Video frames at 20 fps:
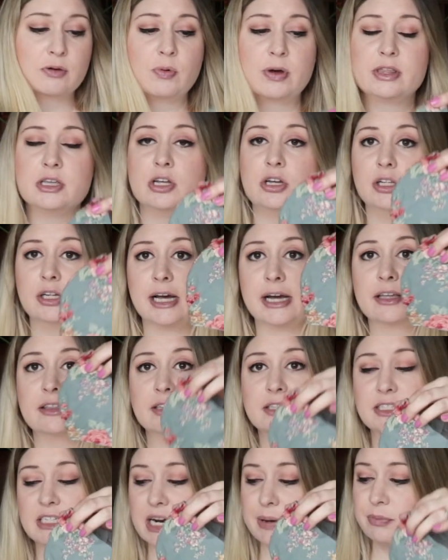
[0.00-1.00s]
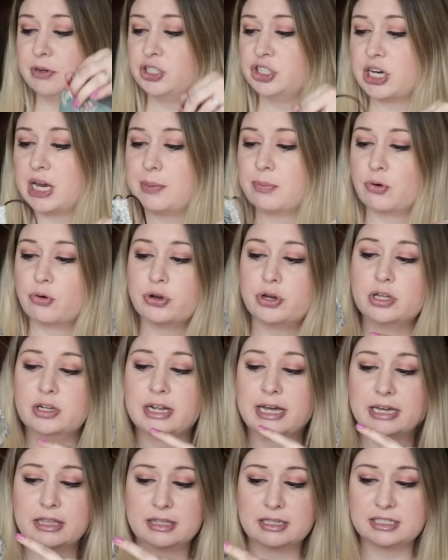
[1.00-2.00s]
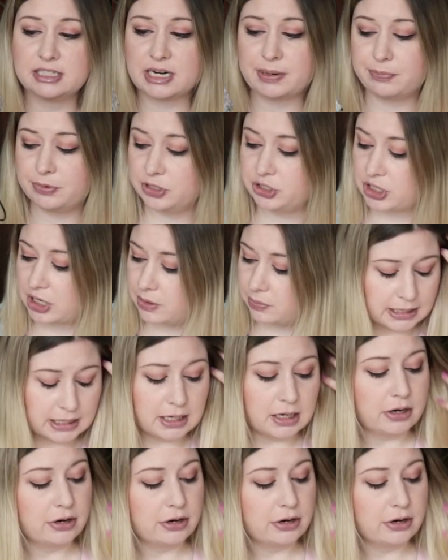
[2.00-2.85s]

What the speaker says: whether you like this type of shape or you like this type of shape.